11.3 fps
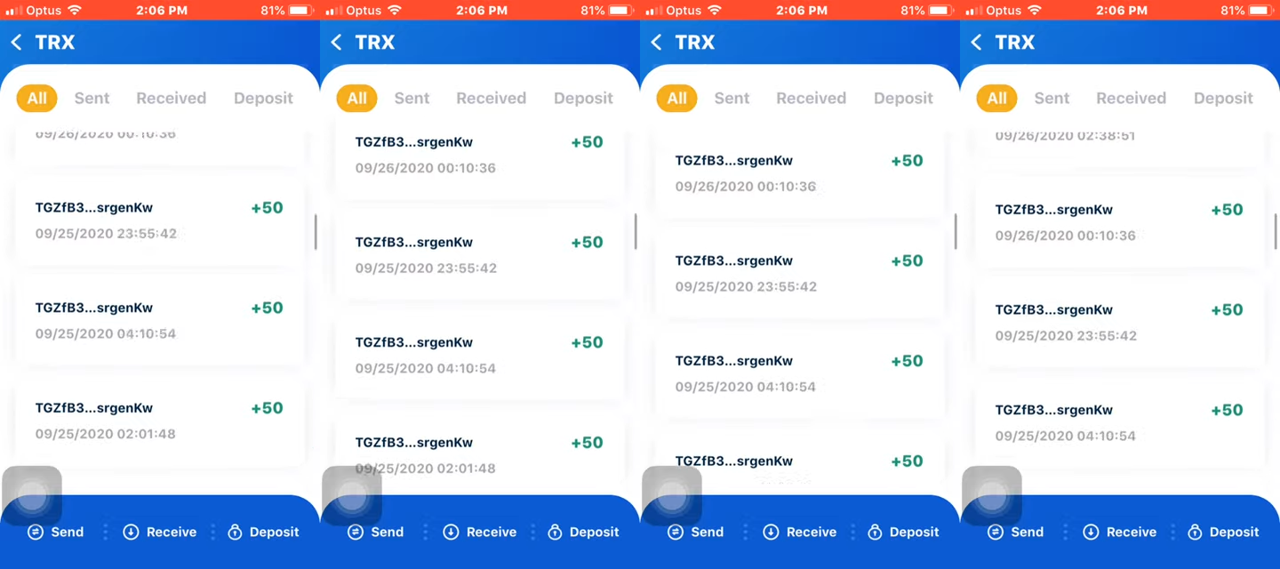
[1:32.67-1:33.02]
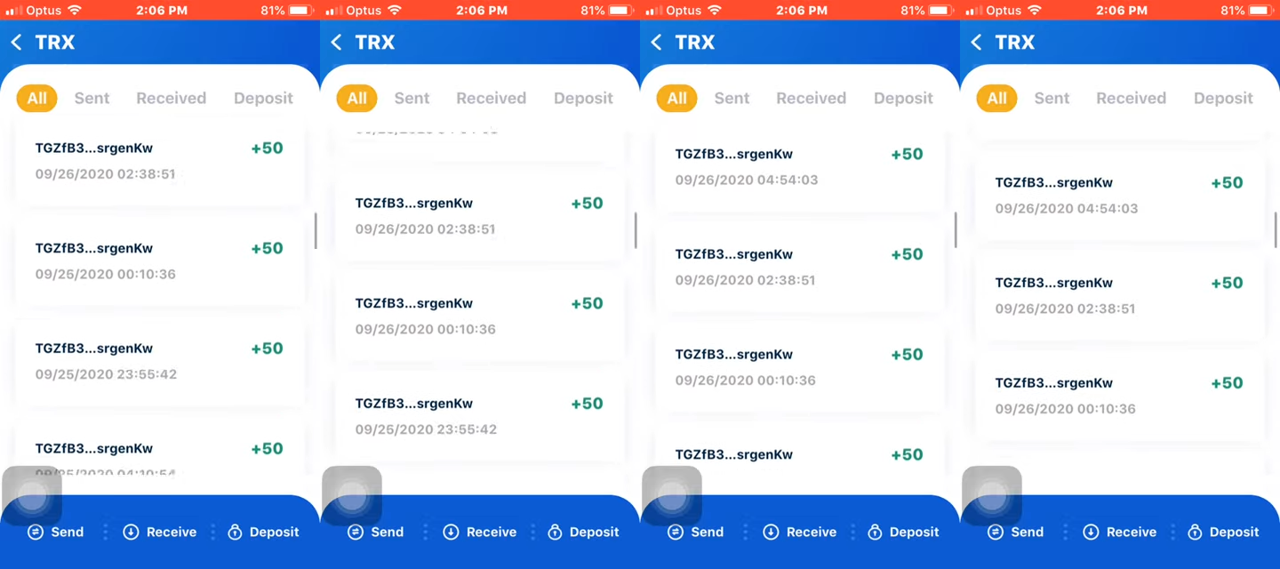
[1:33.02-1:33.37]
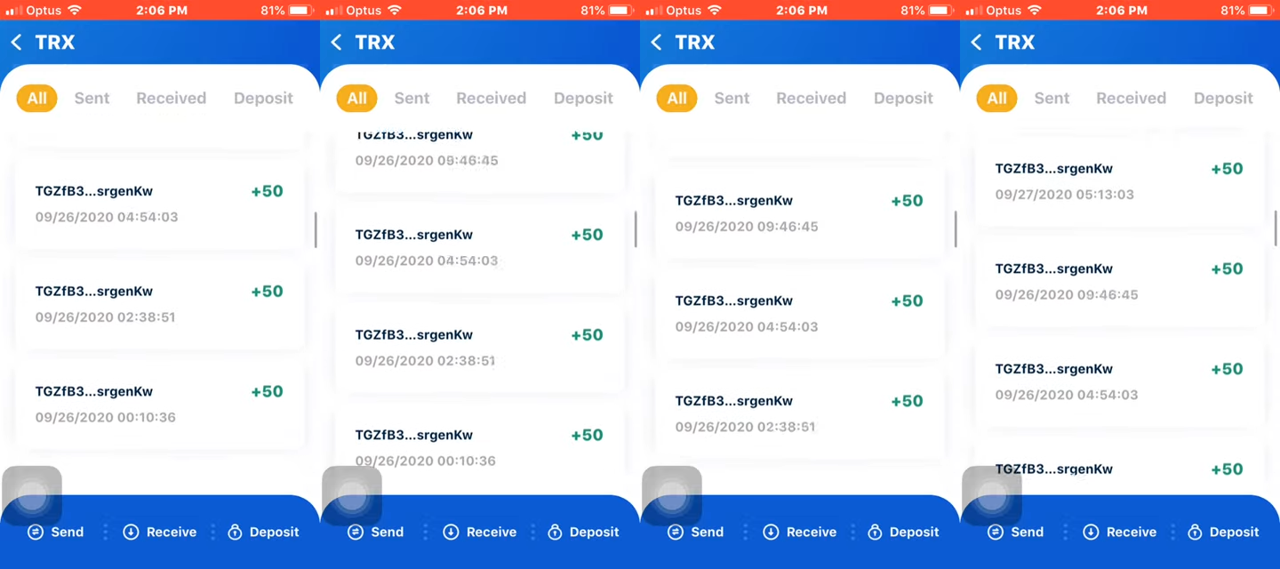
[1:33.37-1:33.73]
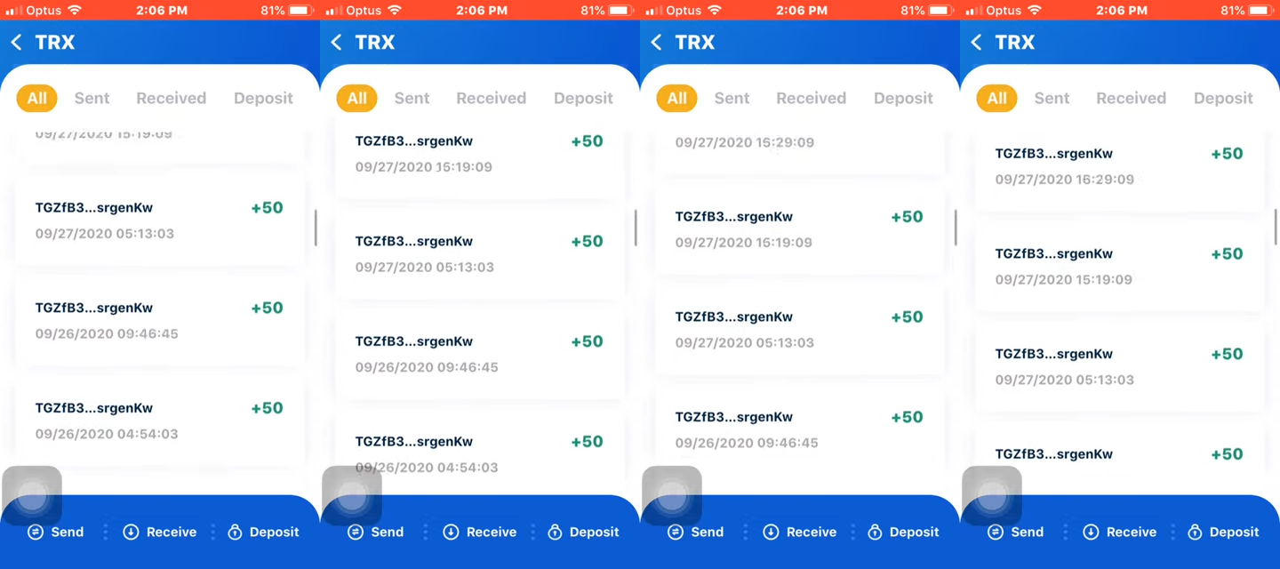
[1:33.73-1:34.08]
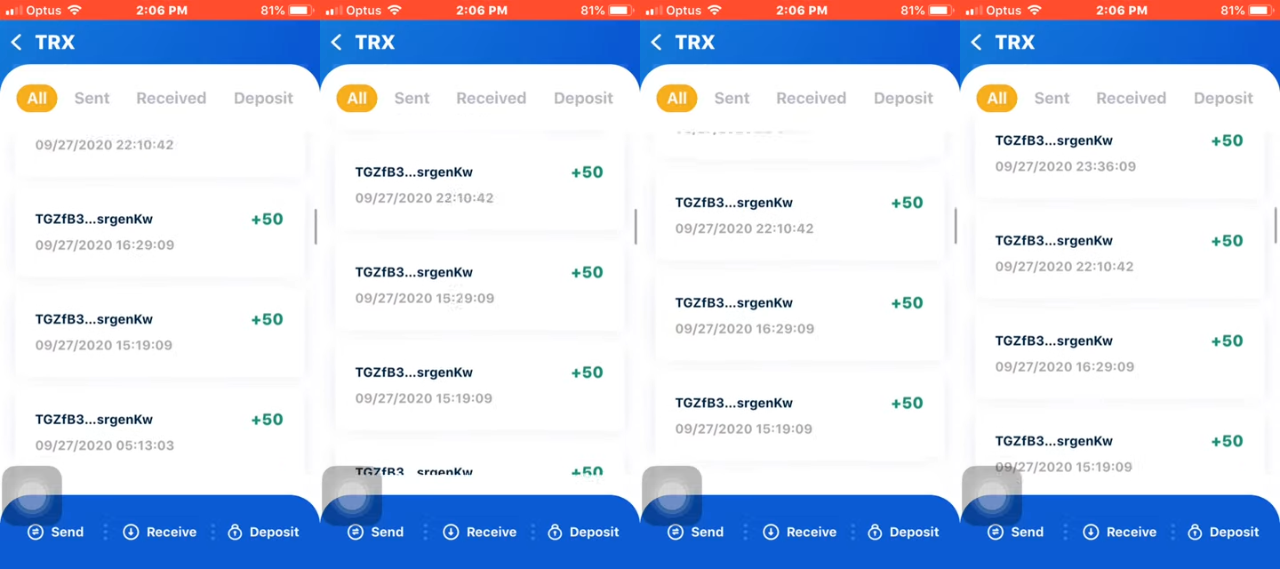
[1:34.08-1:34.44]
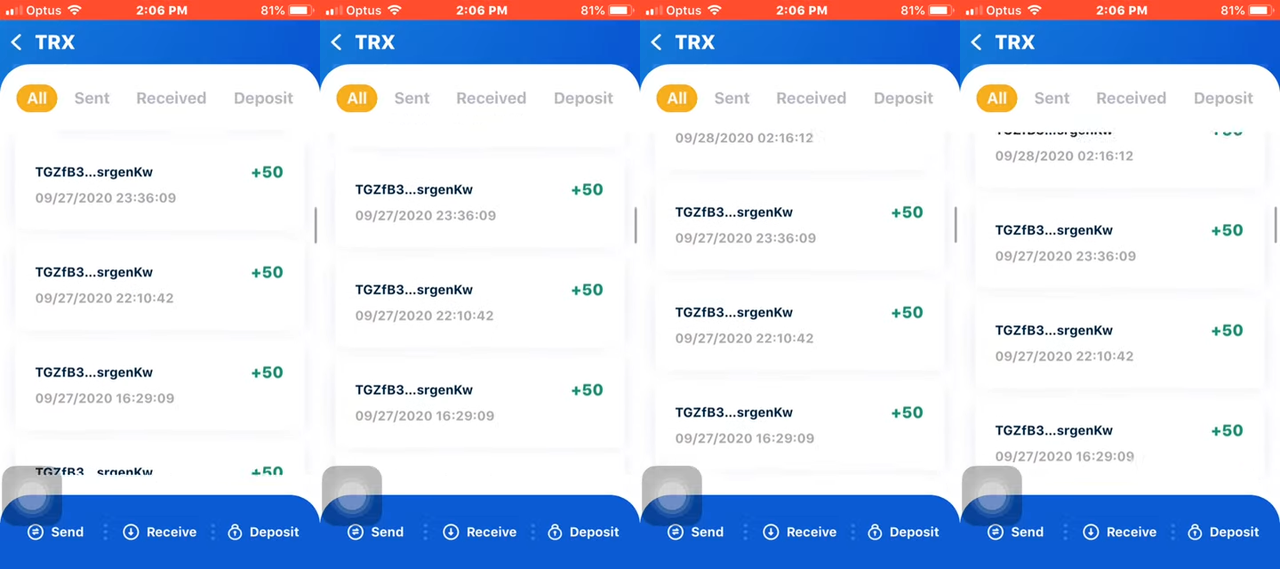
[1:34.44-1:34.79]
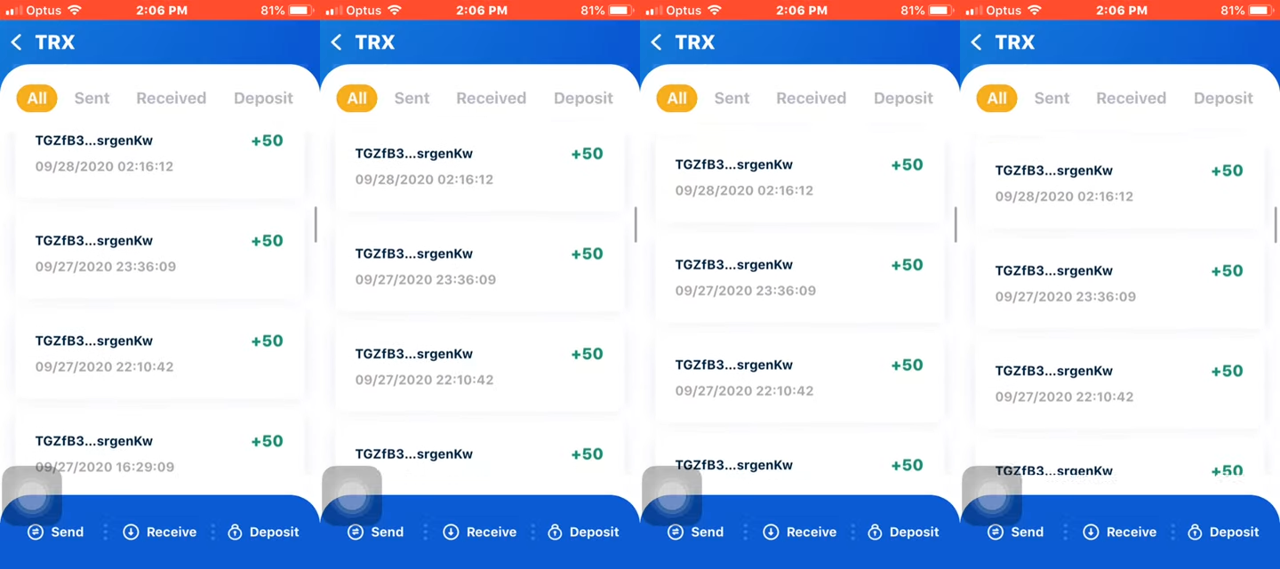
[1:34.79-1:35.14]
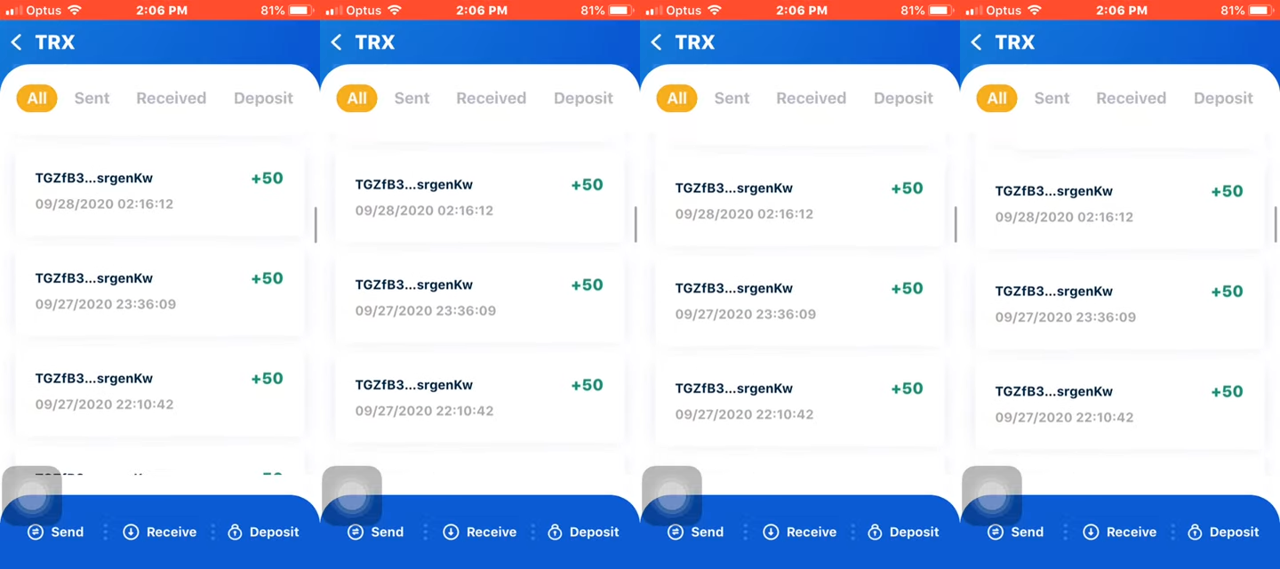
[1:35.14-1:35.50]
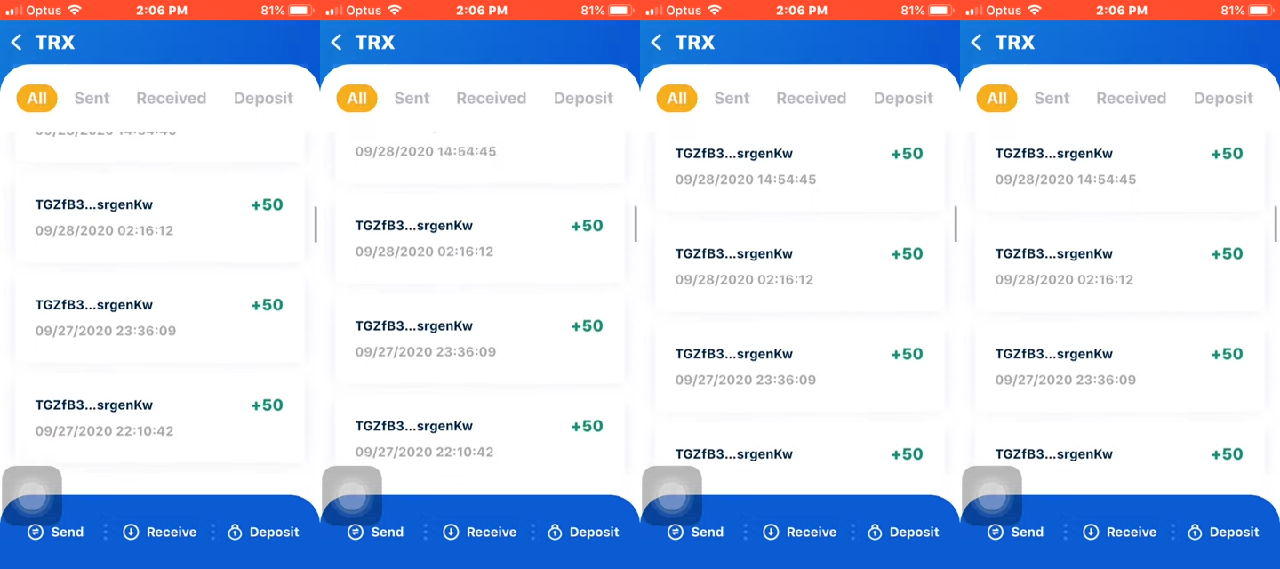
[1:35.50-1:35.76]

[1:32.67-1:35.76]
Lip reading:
(no speaker visible)